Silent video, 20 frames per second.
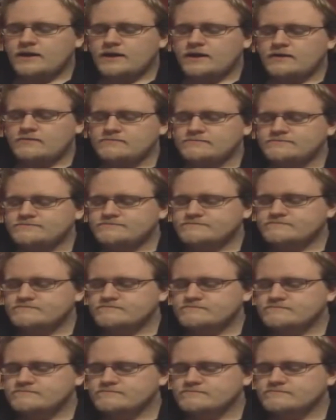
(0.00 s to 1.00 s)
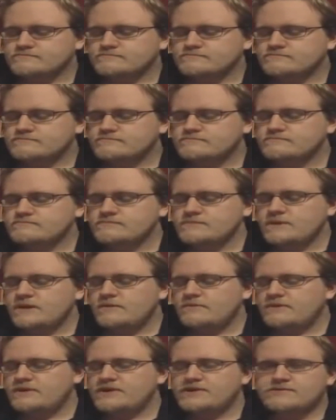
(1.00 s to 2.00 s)

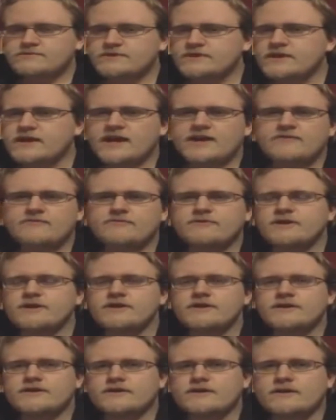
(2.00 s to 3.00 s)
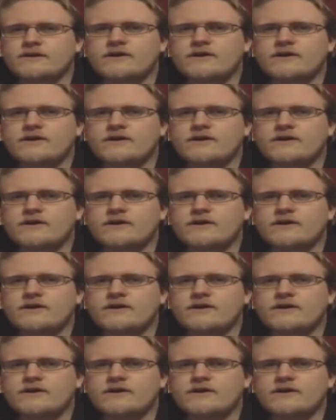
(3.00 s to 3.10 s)
But it's really kind of weird